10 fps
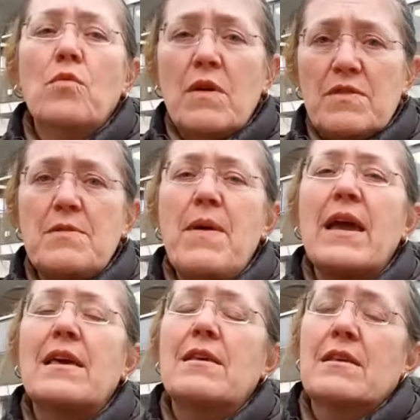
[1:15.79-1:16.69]
with the
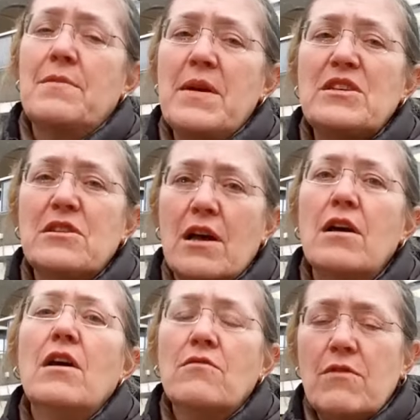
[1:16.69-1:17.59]
Met
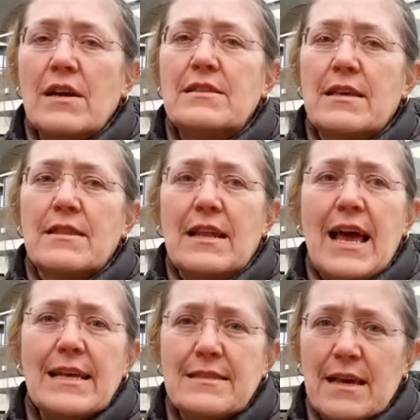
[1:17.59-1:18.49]
Commissioner writing the
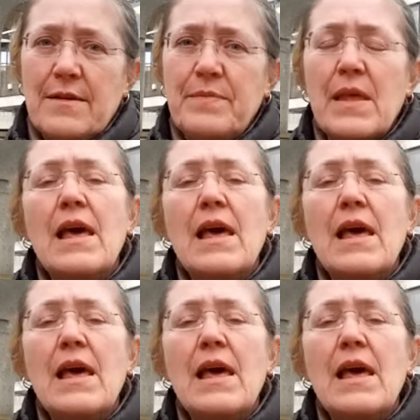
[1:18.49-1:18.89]
letter.